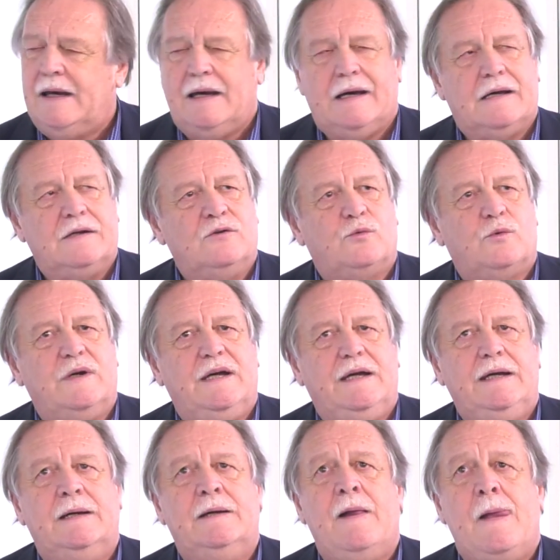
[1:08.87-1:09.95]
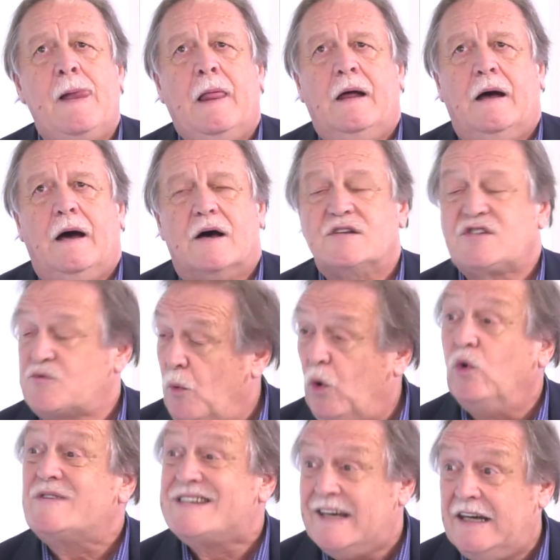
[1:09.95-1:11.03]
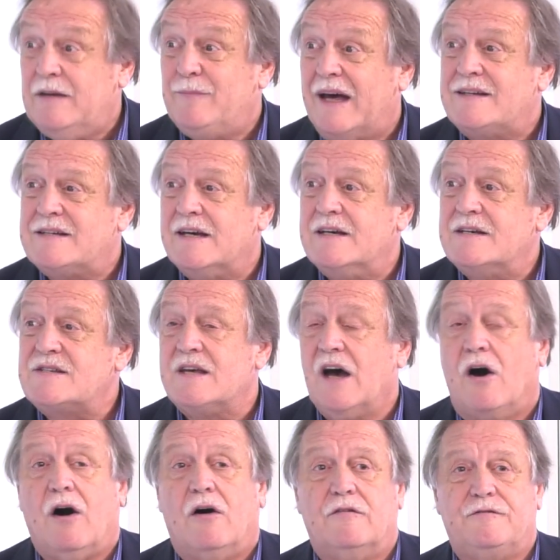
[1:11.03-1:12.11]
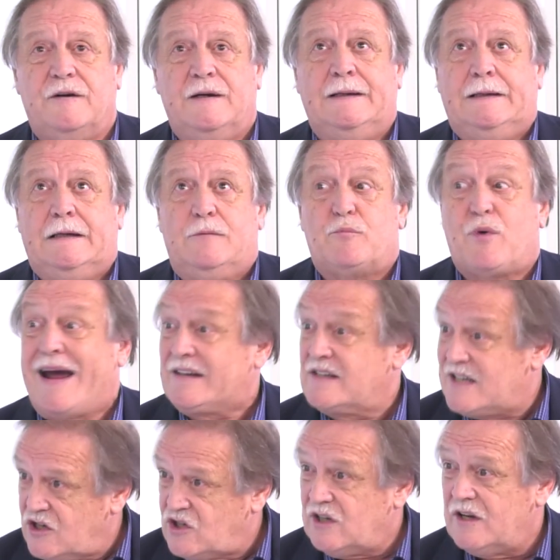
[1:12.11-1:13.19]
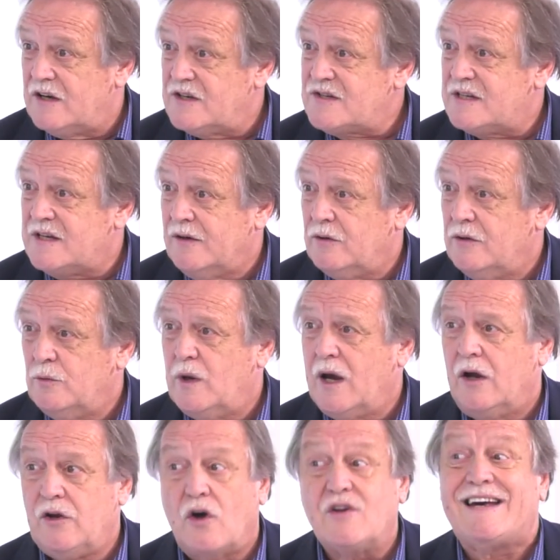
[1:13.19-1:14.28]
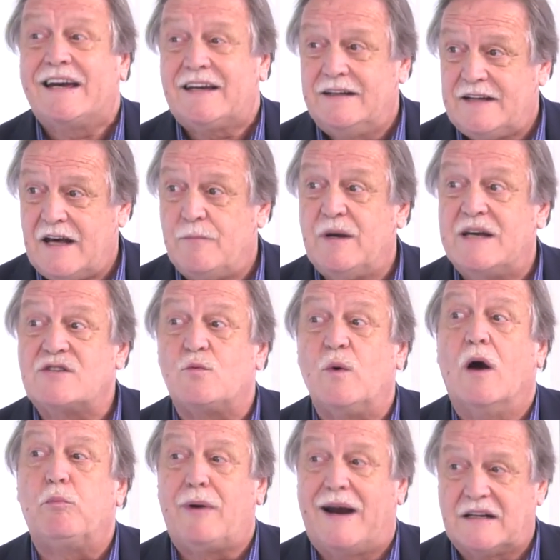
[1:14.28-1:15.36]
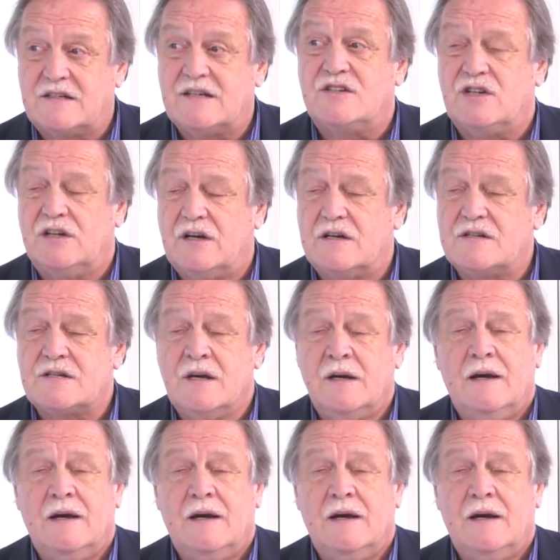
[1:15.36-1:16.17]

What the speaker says: And we, a small team that is, of practitioners, we are not academics, we are practitioners,